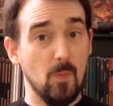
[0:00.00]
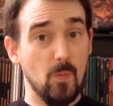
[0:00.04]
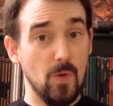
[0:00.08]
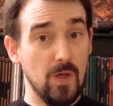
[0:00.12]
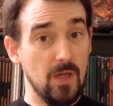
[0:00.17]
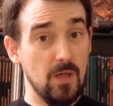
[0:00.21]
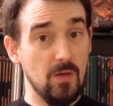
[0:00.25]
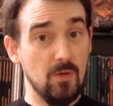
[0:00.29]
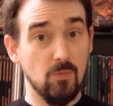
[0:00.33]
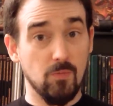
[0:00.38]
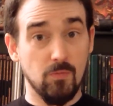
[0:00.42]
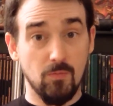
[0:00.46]

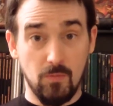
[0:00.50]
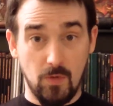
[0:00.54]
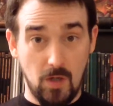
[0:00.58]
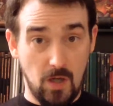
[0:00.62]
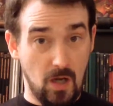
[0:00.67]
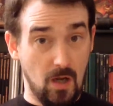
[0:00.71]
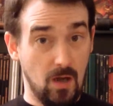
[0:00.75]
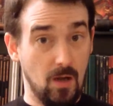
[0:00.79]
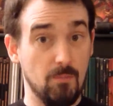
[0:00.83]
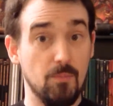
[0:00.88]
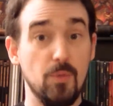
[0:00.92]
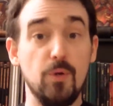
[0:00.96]
we
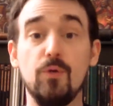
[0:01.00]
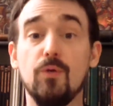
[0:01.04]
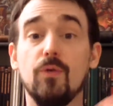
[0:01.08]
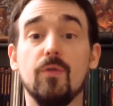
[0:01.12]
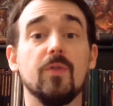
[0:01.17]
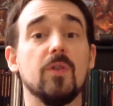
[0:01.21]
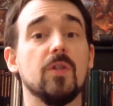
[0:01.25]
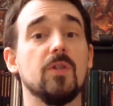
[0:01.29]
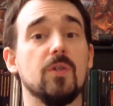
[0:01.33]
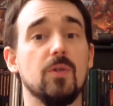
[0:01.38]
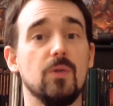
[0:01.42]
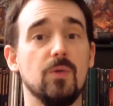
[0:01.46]

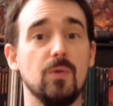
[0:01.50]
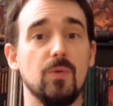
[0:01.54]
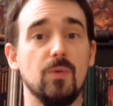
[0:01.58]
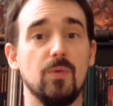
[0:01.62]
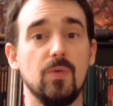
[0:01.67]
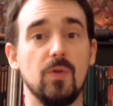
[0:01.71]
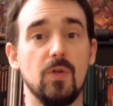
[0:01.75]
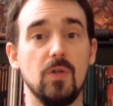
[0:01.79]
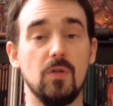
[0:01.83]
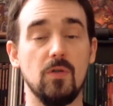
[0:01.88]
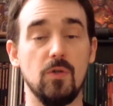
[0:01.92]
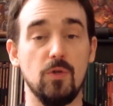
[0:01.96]
moved to
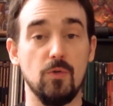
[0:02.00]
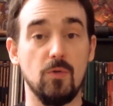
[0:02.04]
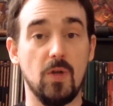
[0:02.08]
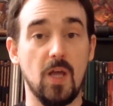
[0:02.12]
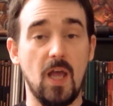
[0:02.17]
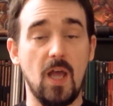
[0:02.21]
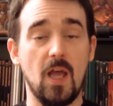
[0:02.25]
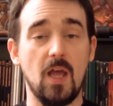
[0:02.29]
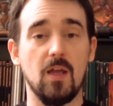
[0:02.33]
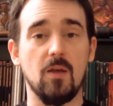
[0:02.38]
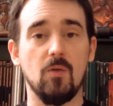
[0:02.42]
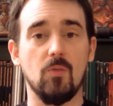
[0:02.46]
the
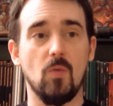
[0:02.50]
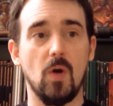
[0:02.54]
UK,